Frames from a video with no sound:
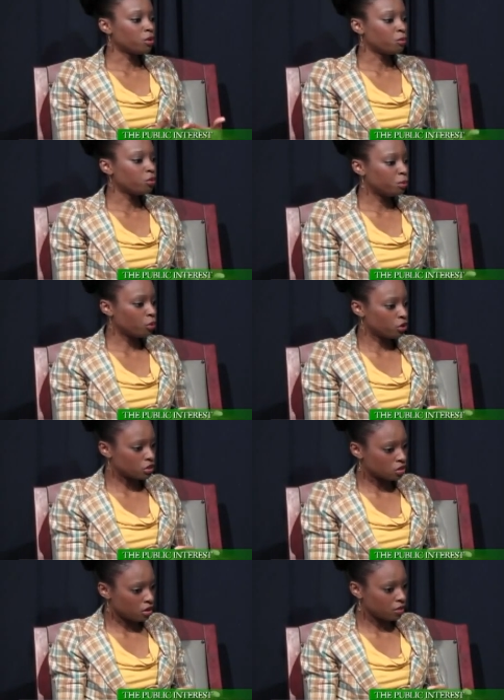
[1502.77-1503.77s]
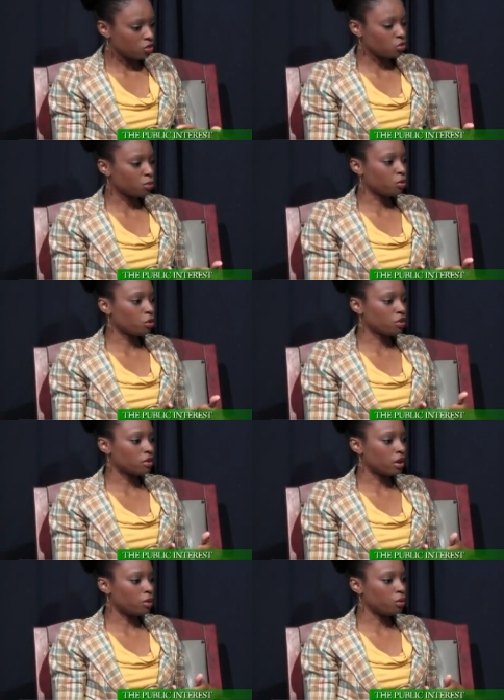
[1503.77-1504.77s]
re- reports, obvious
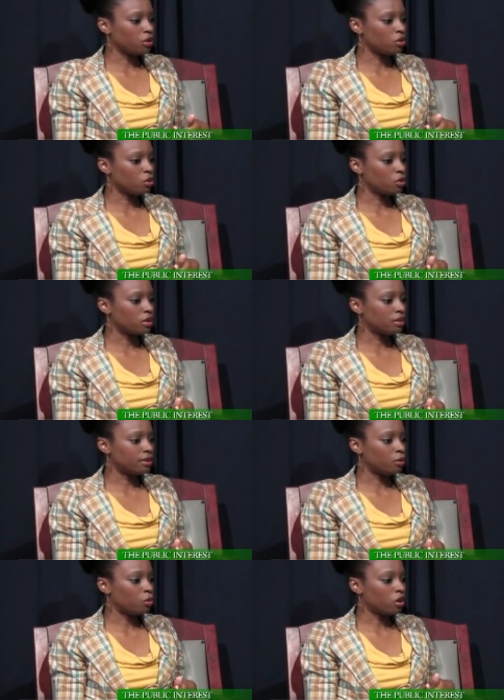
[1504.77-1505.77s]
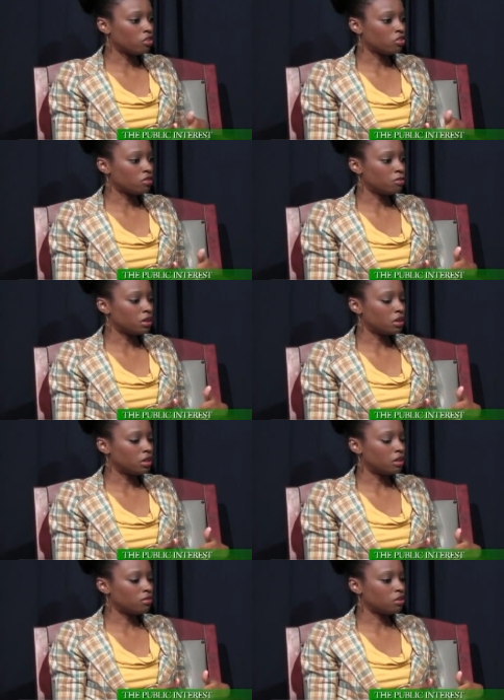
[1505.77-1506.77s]
reports, uh, we know that the award should have
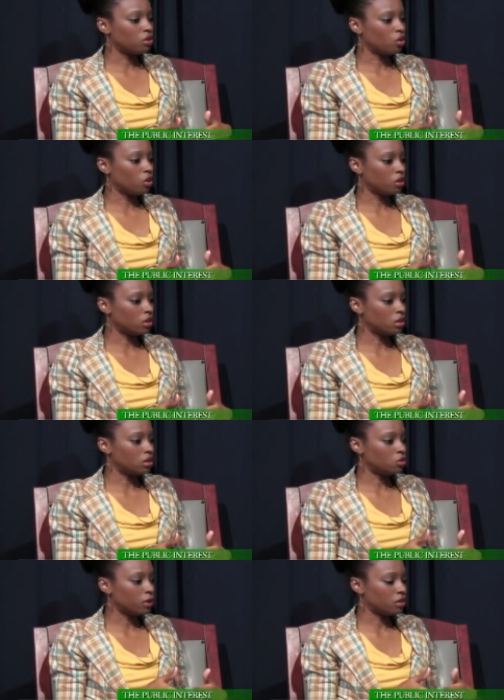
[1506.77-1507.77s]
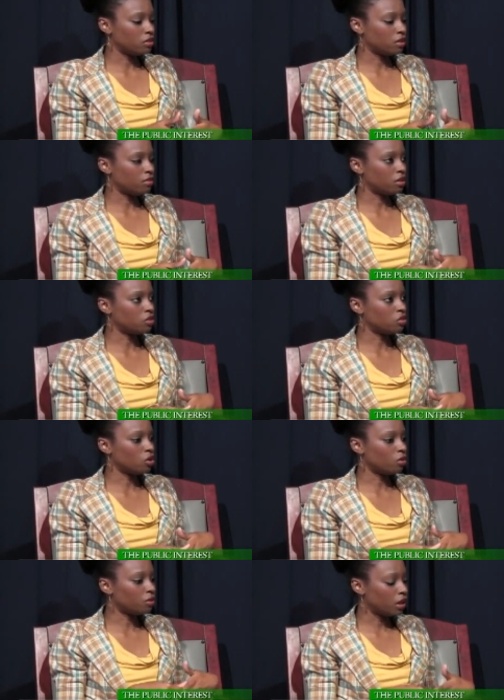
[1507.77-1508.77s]
been given on the 27th
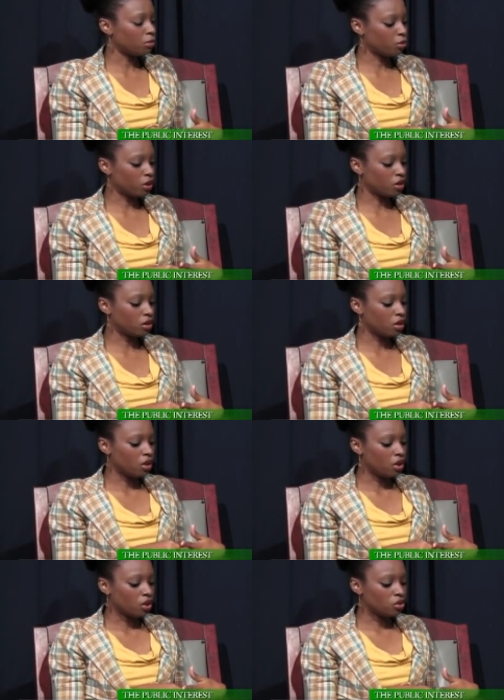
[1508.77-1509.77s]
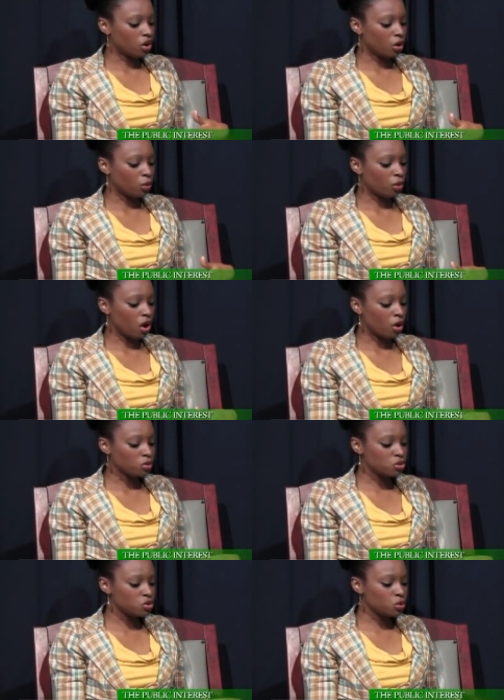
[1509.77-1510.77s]
of April. Now,
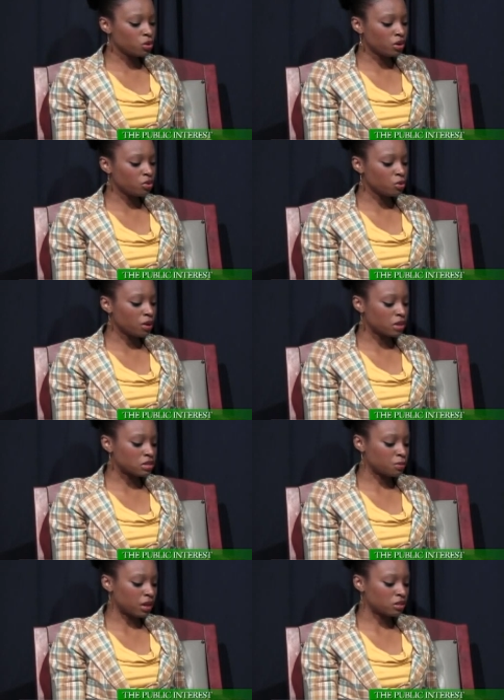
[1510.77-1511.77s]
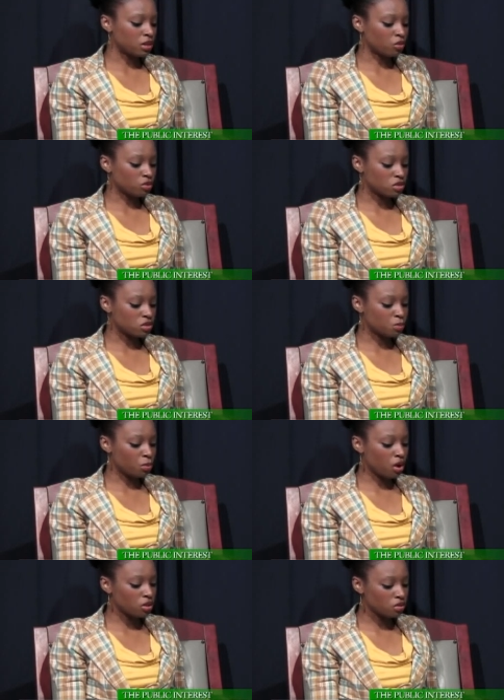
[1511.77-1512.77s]
how soon are you expecting a
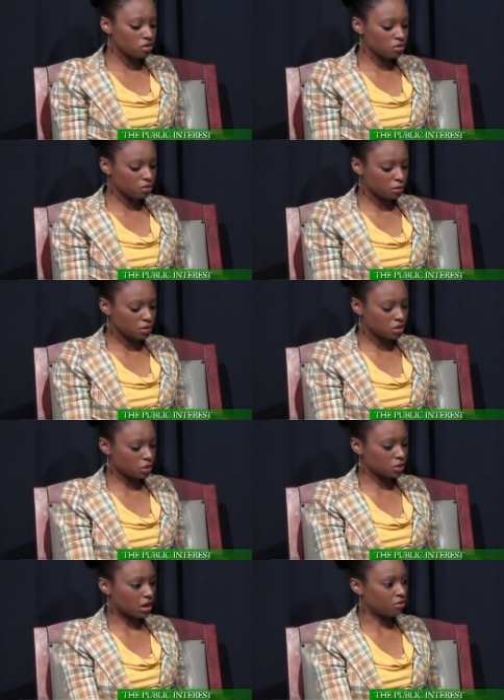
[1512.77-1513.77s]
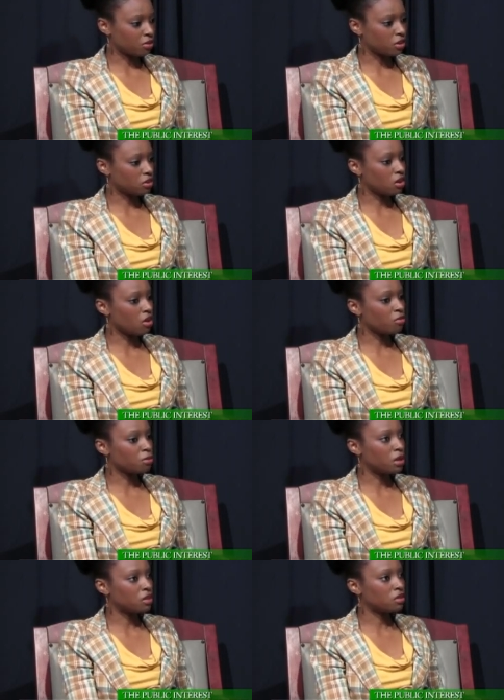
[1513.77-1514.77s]
response from the South African
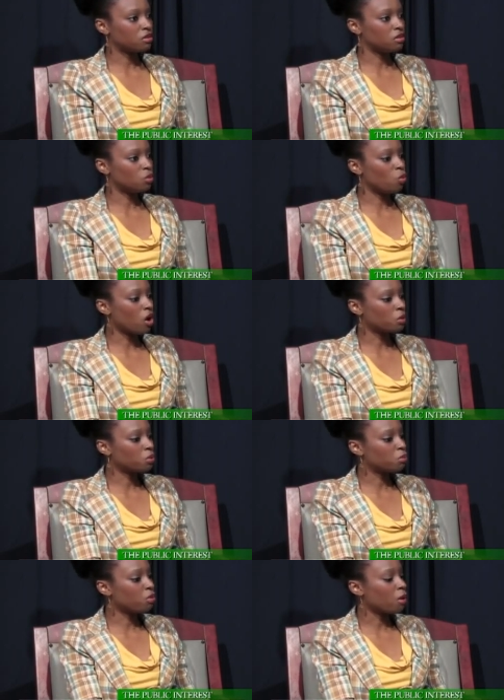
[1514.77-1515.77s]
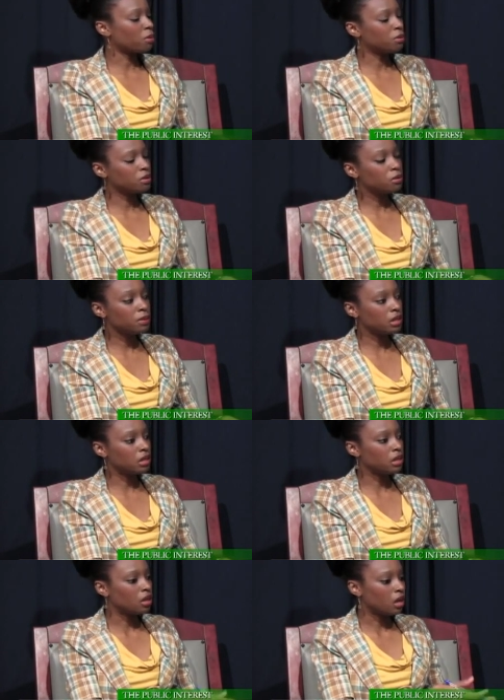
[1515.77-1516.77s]
government, and what would probably
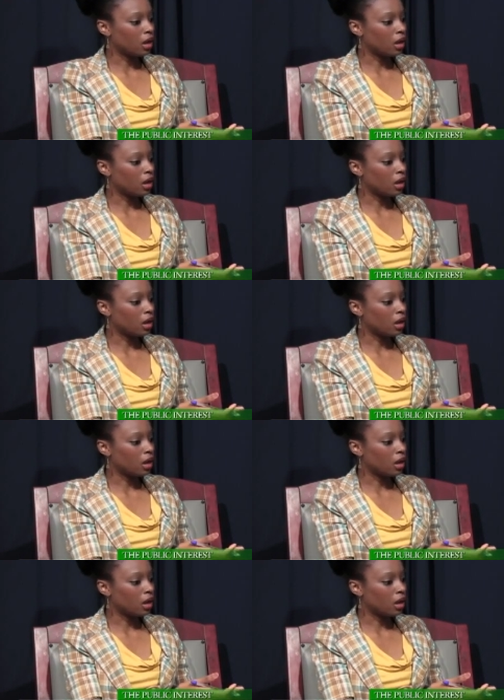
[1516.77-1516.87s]
be